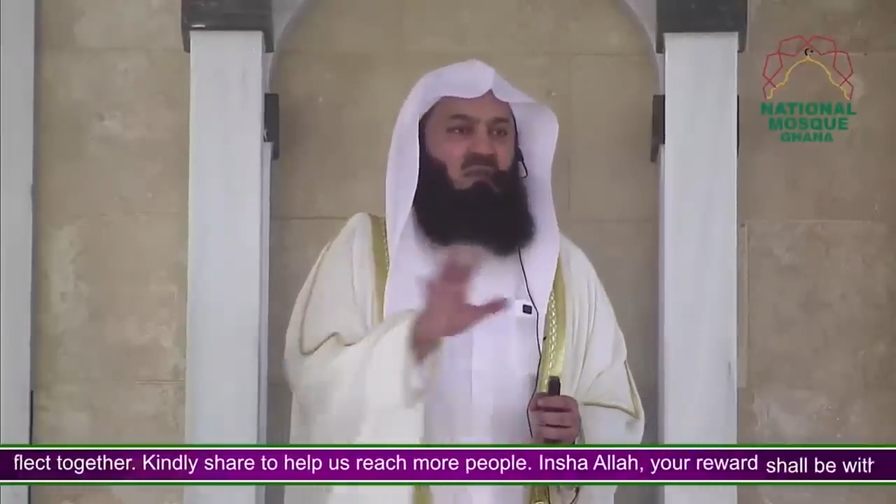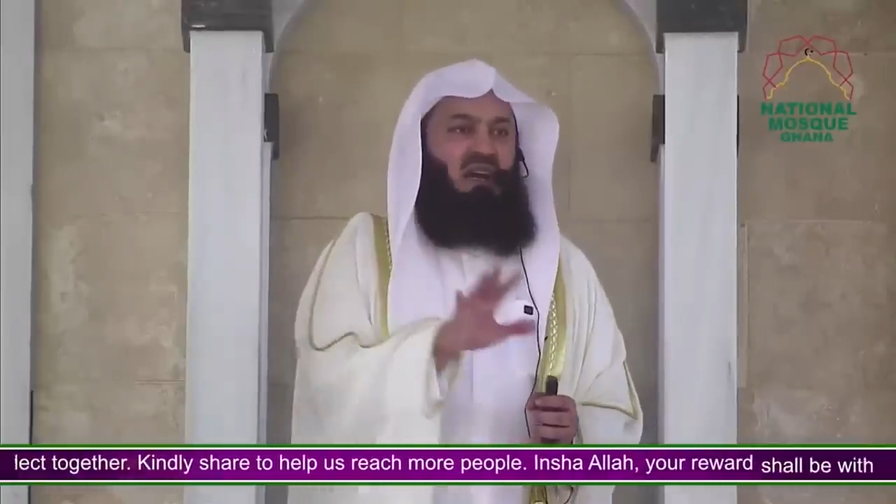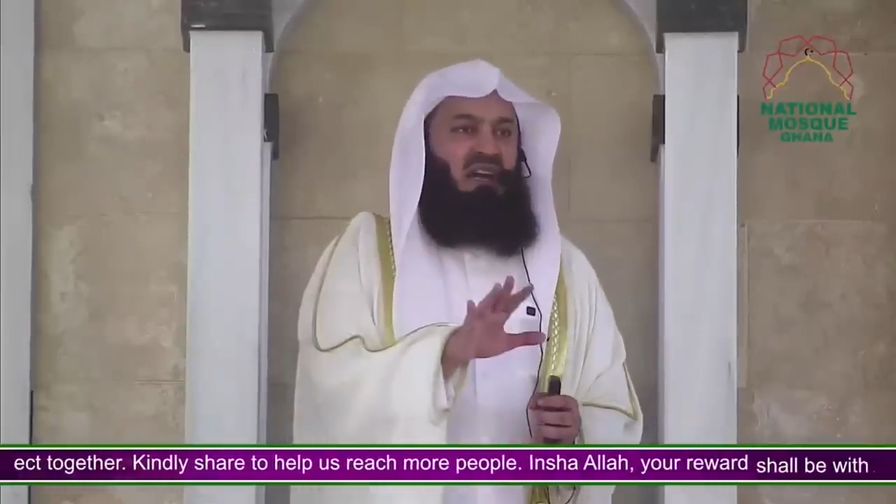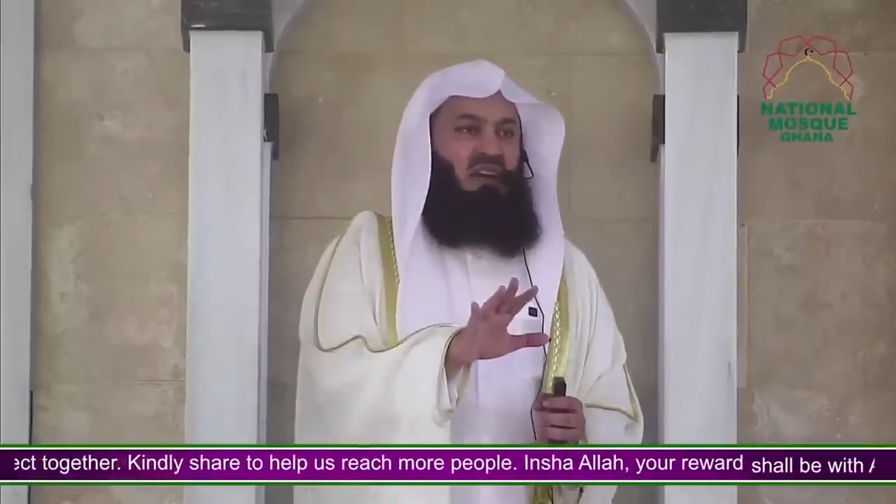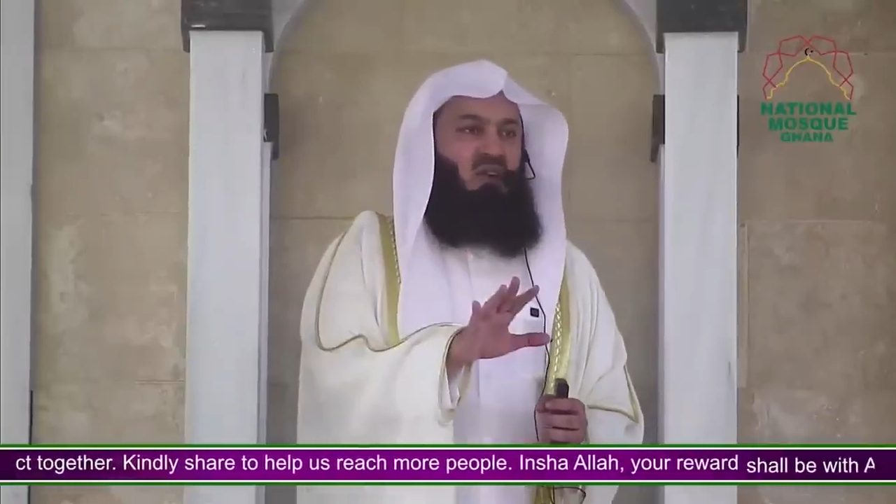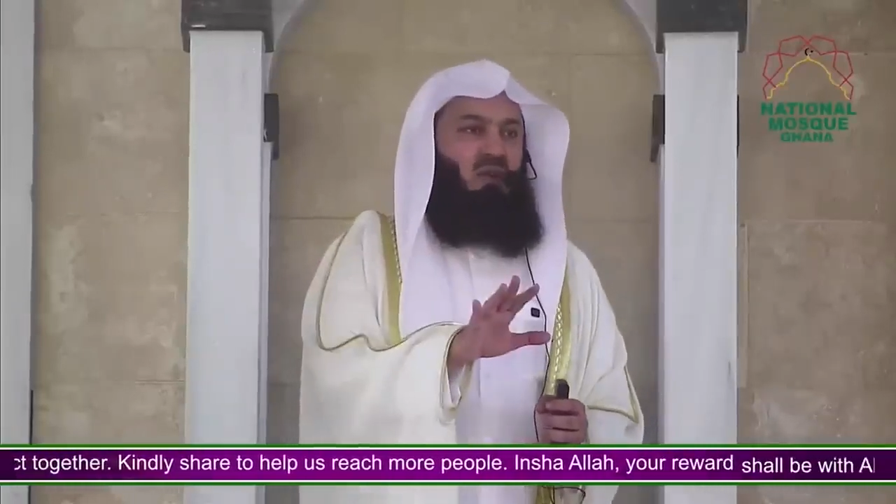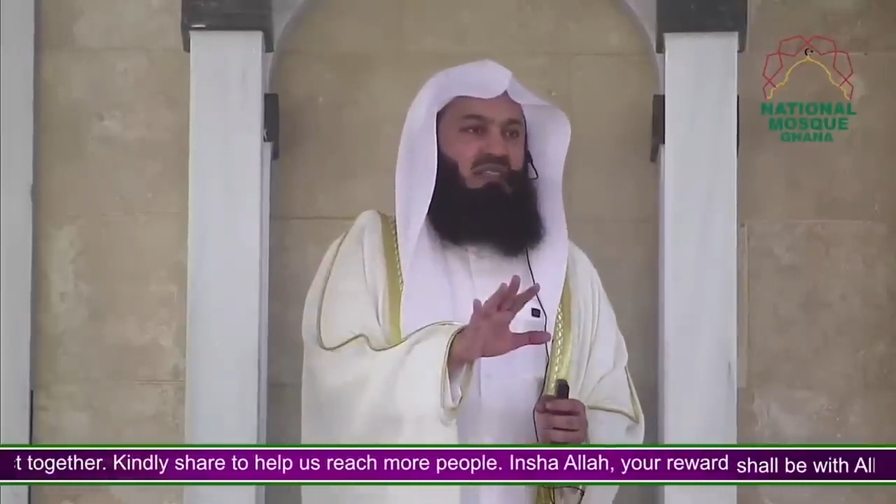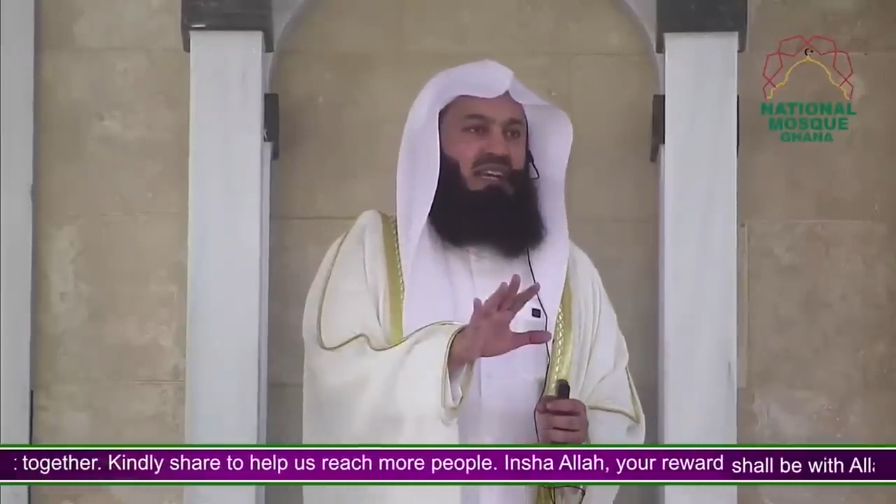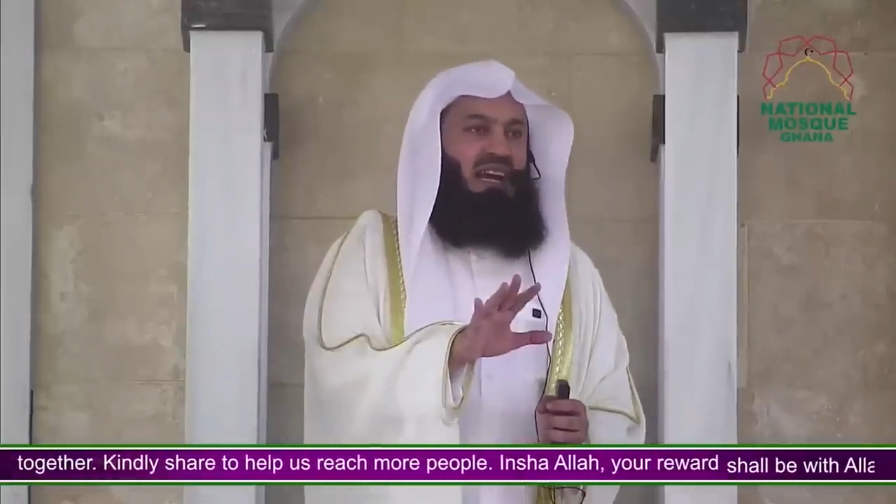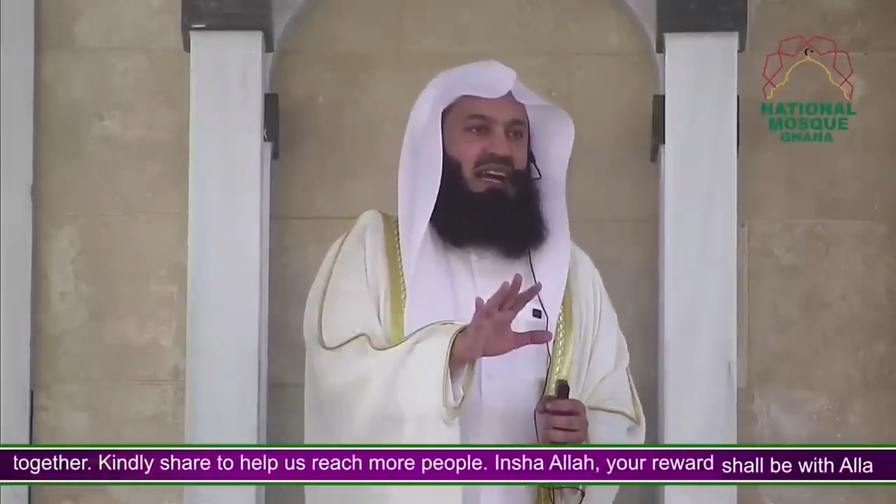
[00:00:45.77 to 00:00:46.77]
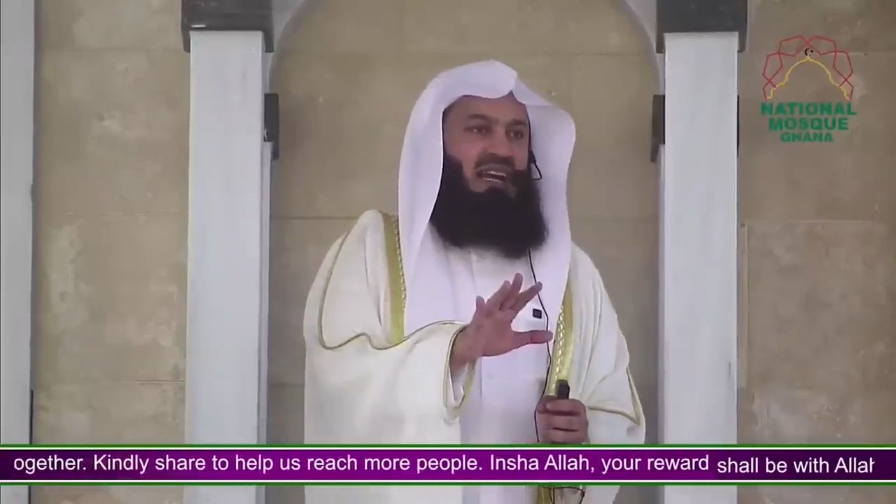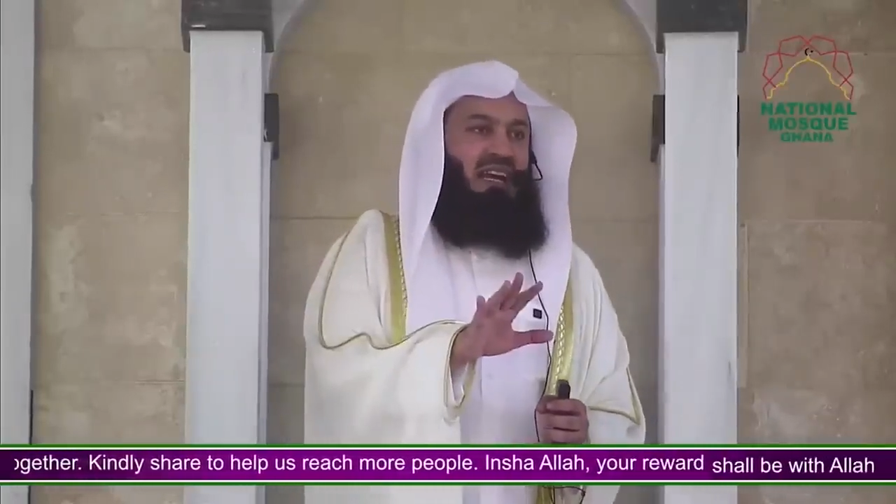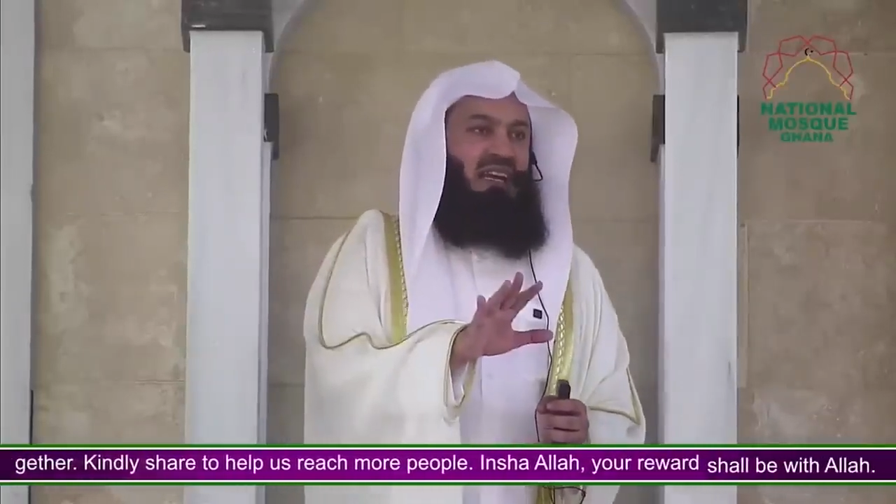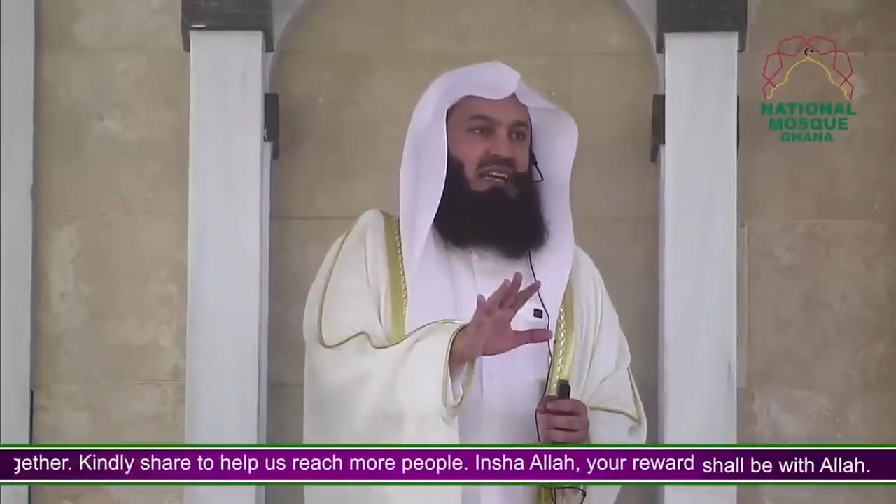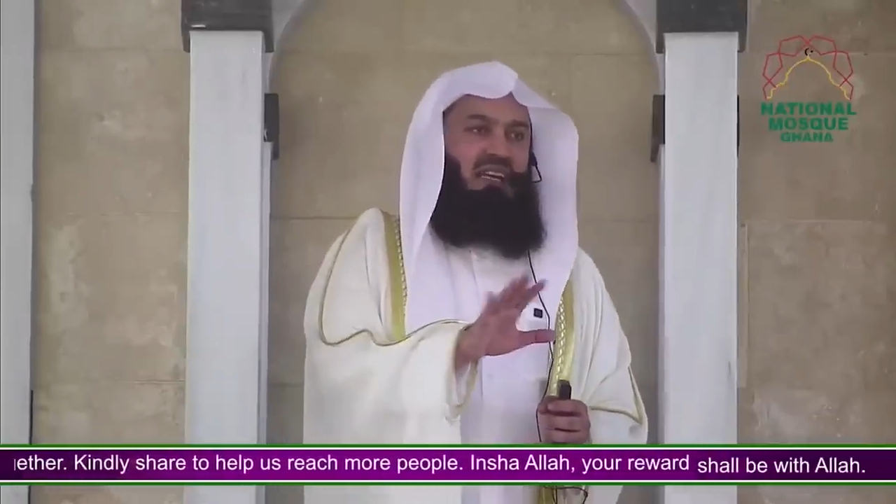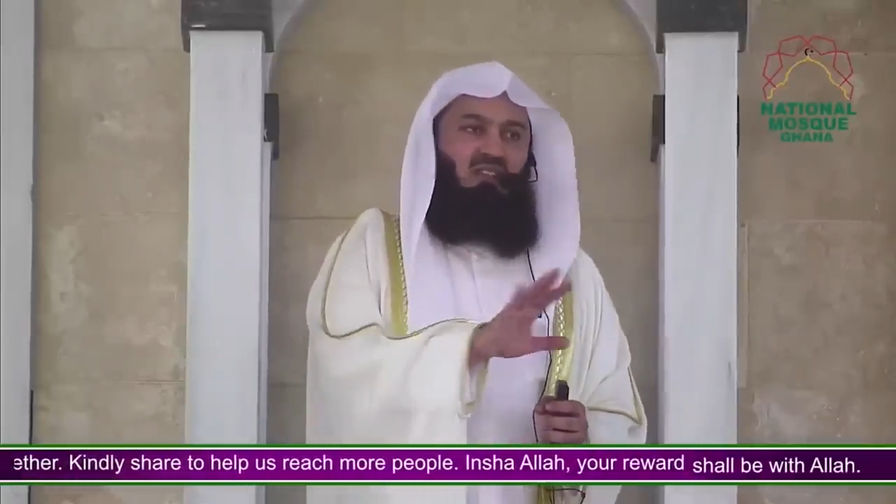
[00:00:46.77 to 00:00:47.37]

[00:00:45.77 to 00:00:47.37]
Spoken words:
subhanahu wa ta'ala